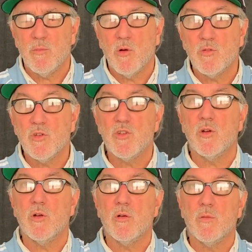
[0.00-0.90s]

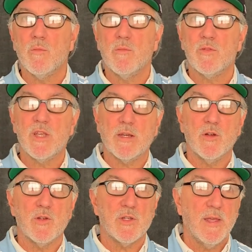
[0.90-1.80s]
portraiture
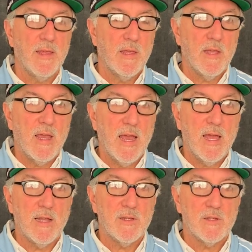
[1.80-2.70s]
sectors.
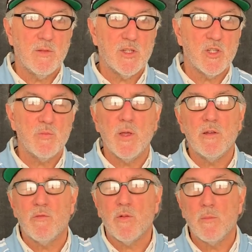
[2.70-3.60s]
And this has
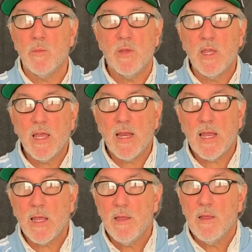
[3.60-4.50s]
been from the
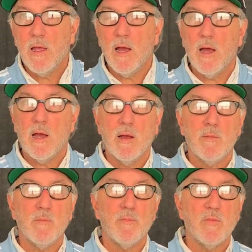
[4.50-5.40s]
beginning.
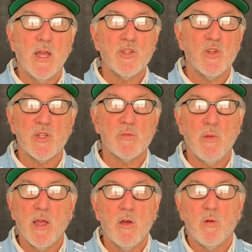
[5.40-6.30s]
That's just
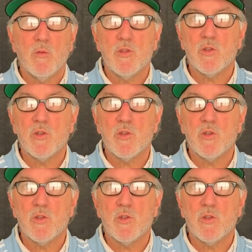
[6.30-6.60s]
my own